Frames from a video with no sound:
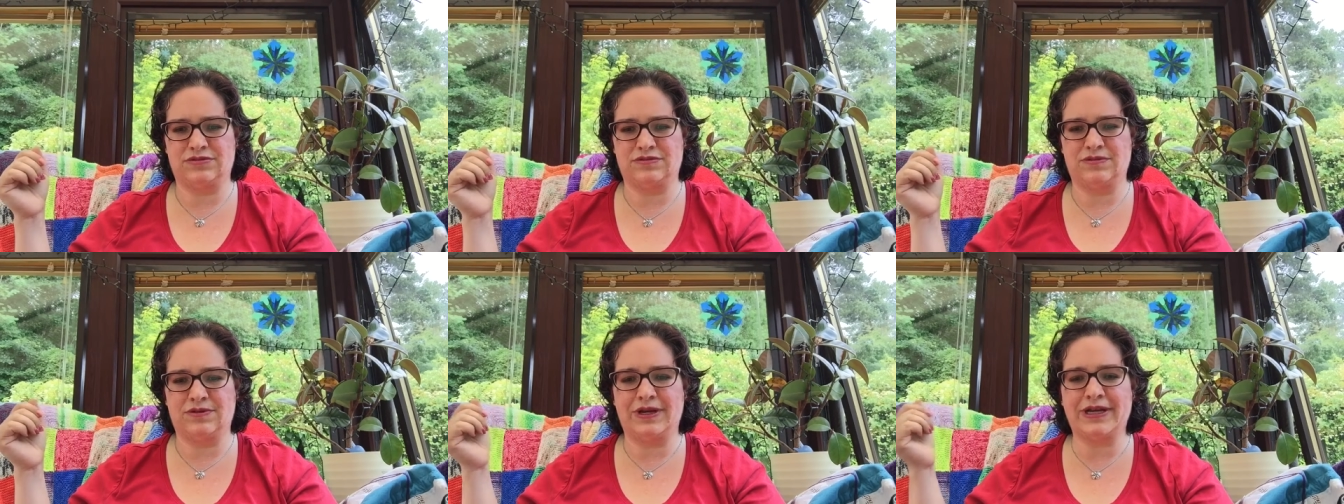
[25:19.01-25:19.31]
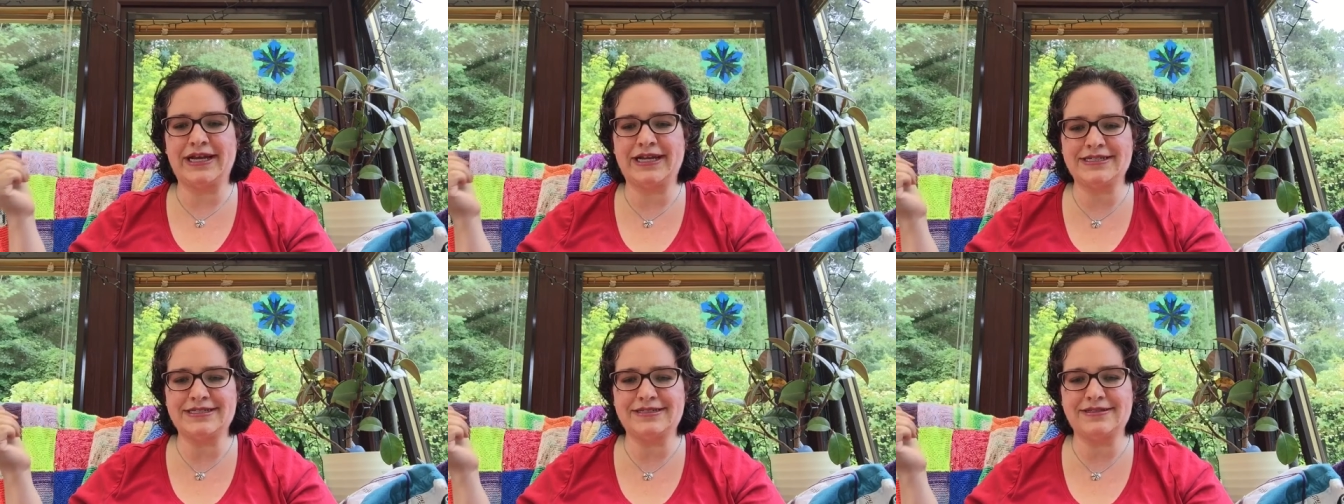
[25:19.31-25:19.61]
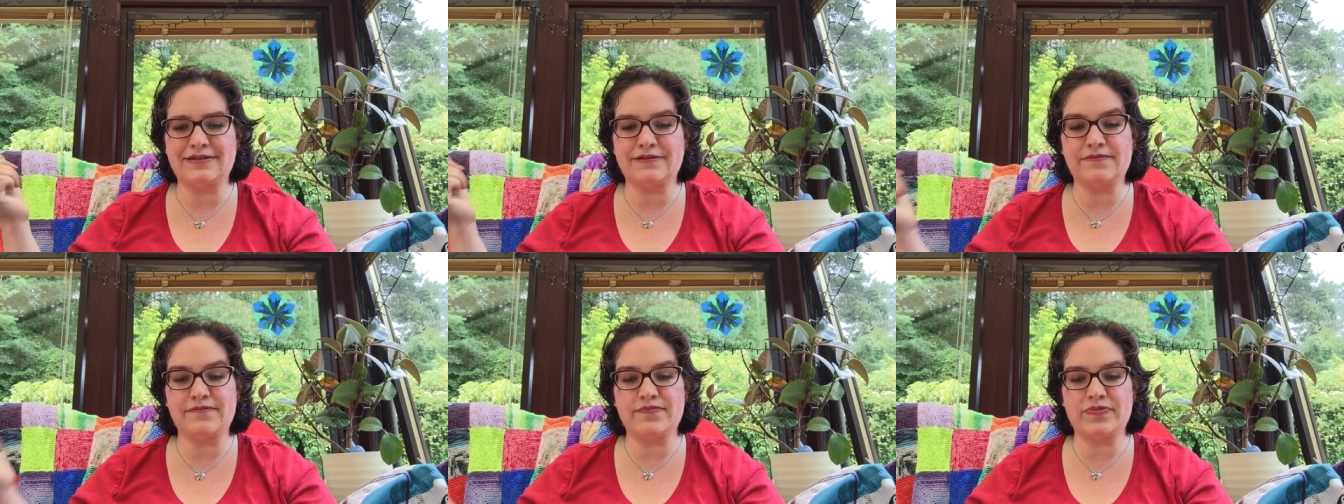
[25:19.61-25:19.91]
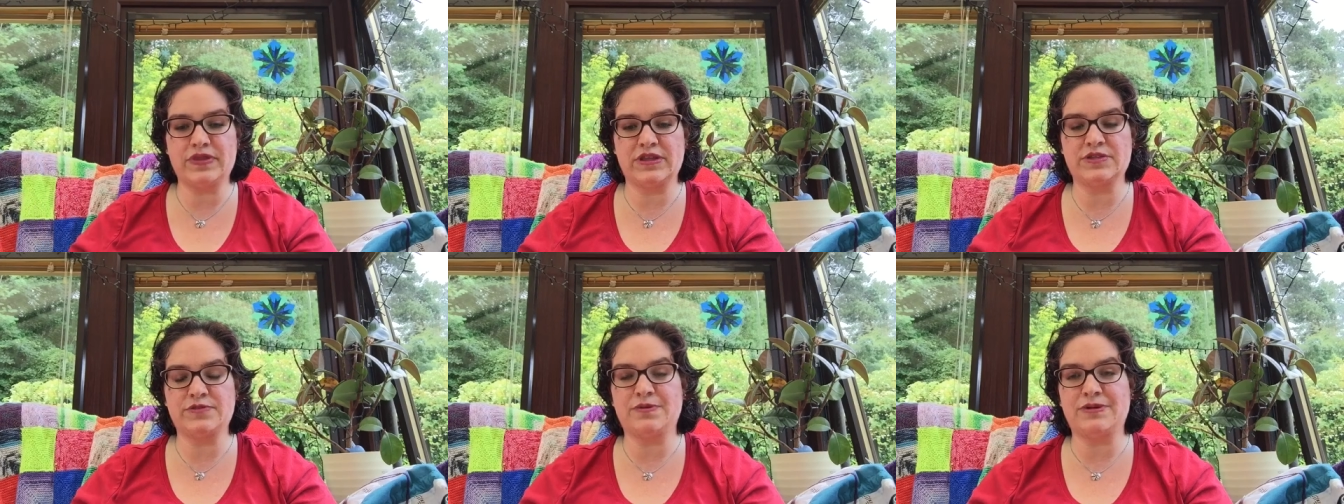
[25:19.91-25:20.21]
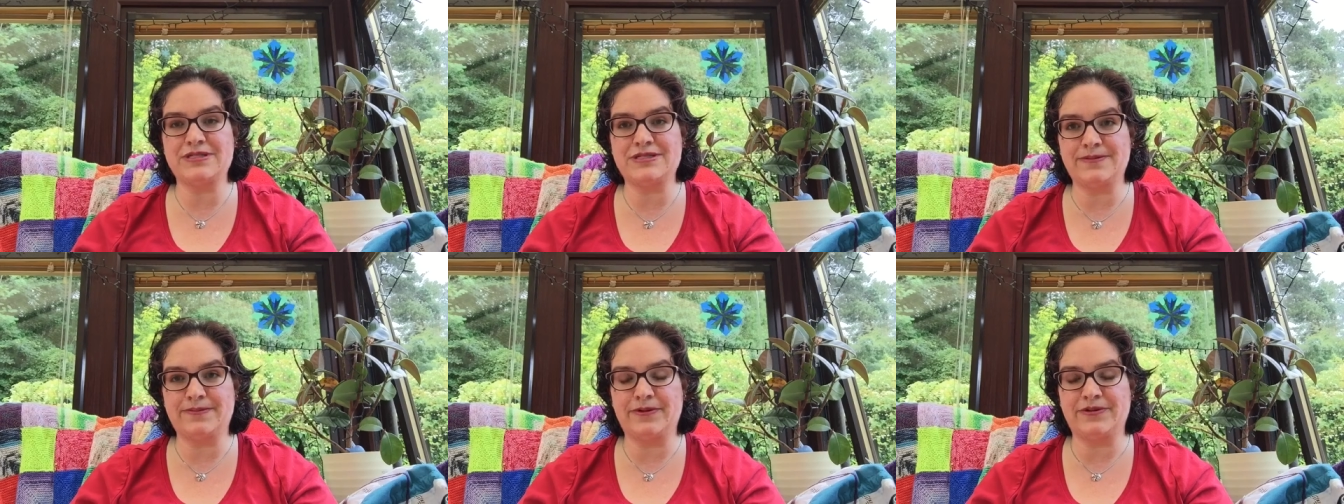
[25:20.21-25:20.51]
I guess this was
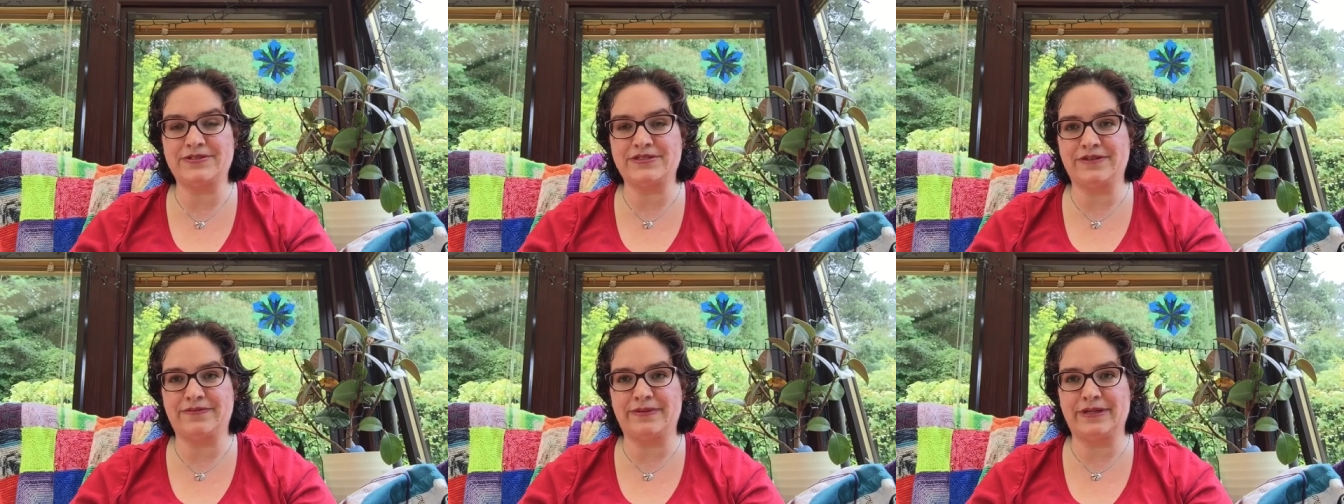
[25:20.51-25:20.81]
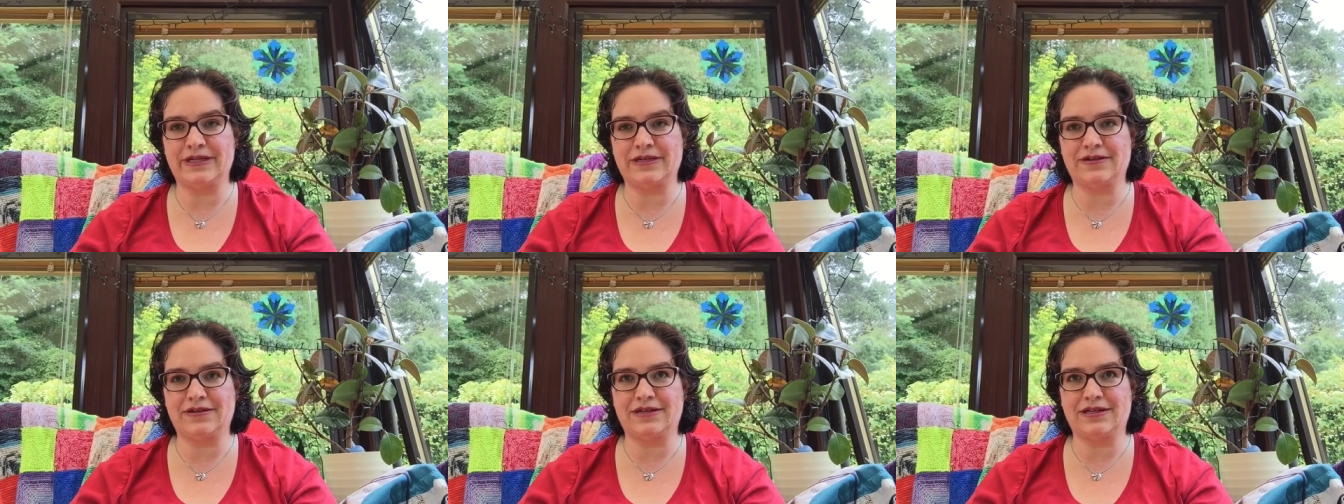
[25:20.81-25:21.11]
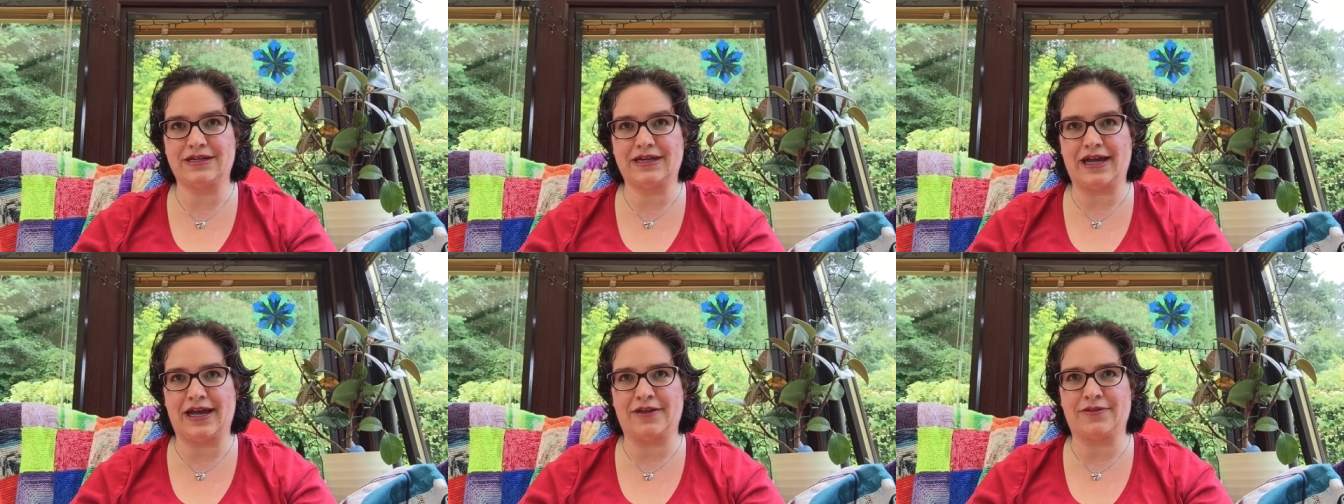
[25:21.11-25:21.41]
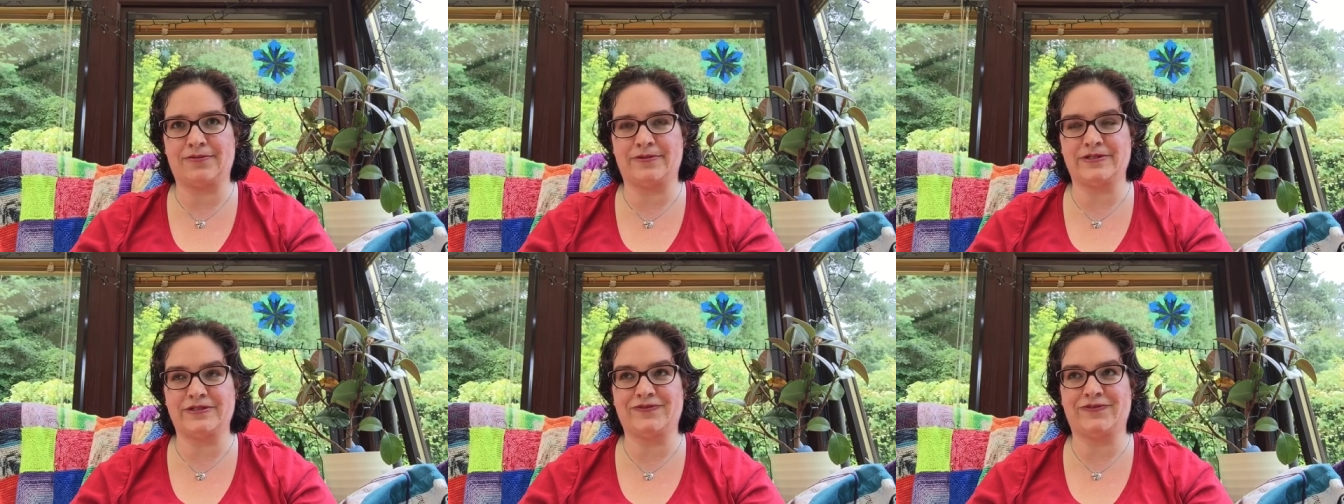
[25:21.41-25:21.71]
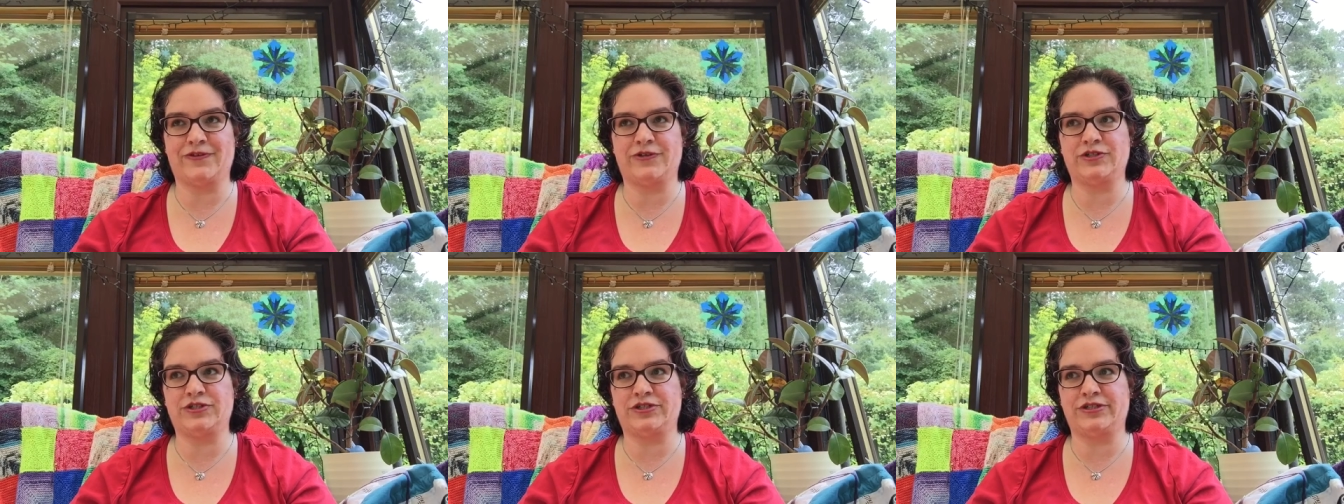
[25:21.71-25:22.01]
supposed to have been Catherine's
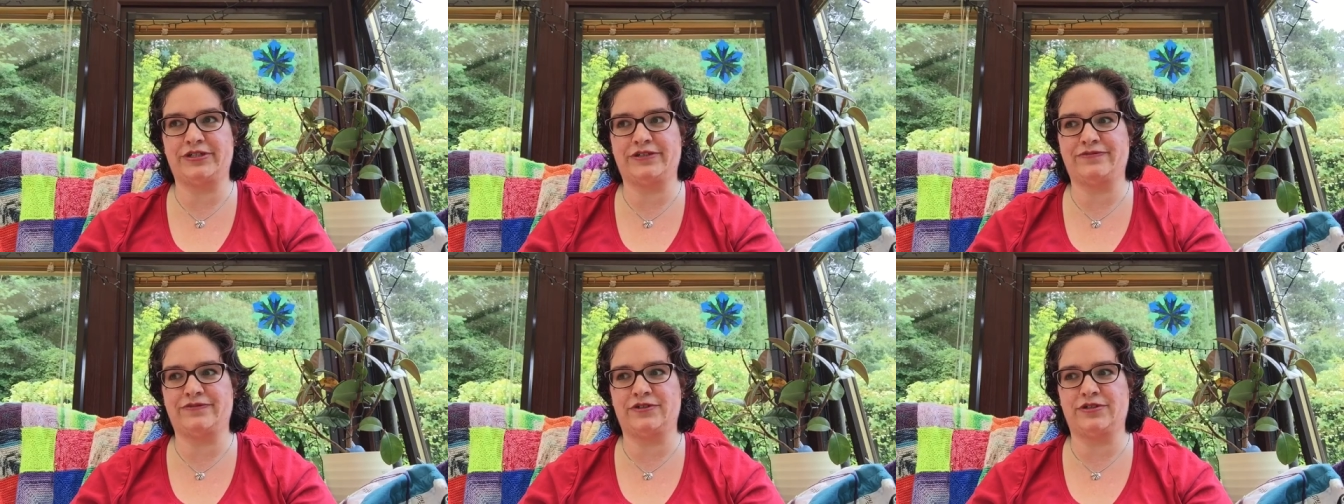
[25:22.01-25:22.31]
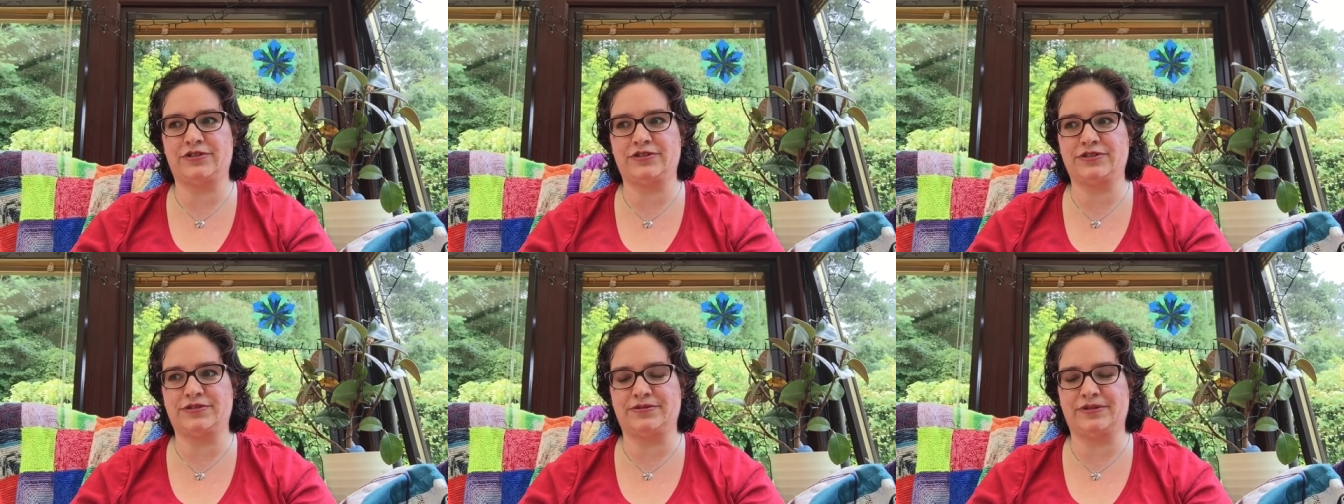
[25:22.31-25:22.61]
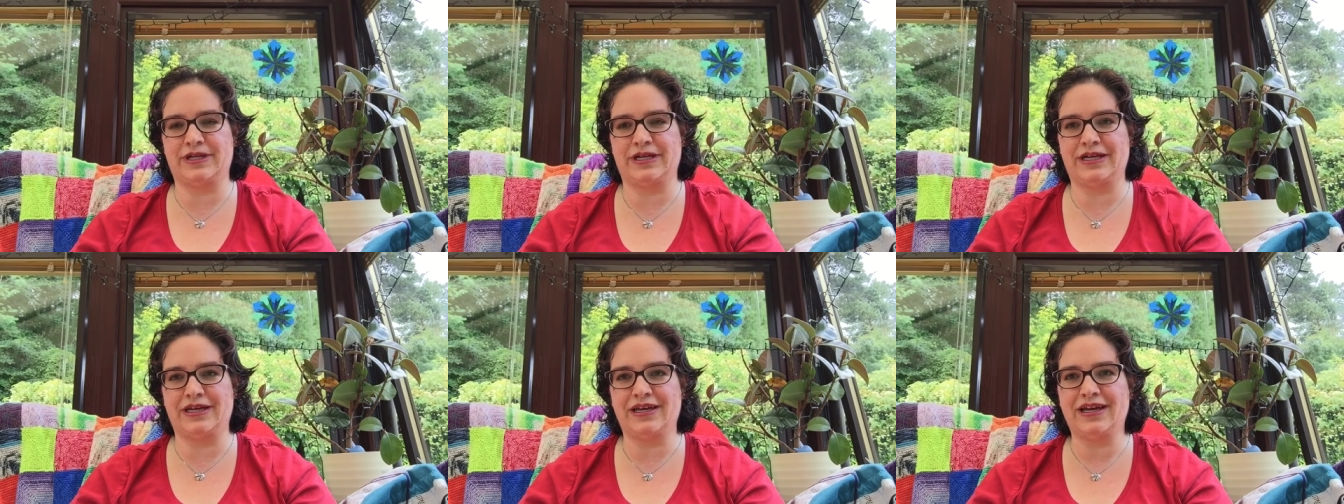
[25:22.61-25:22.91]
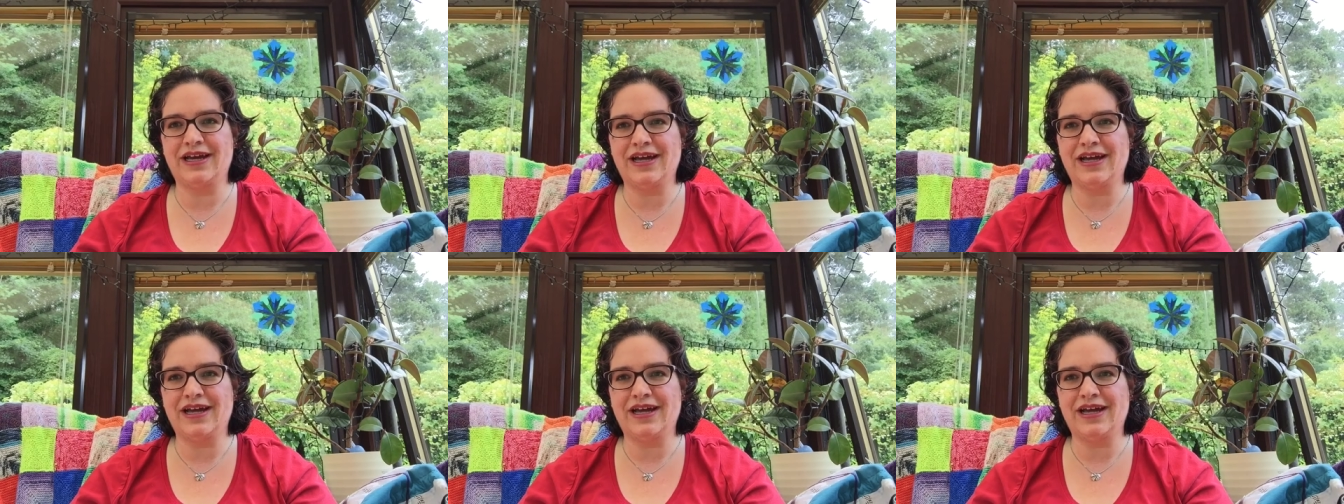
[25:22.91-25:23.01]
first year of nursery,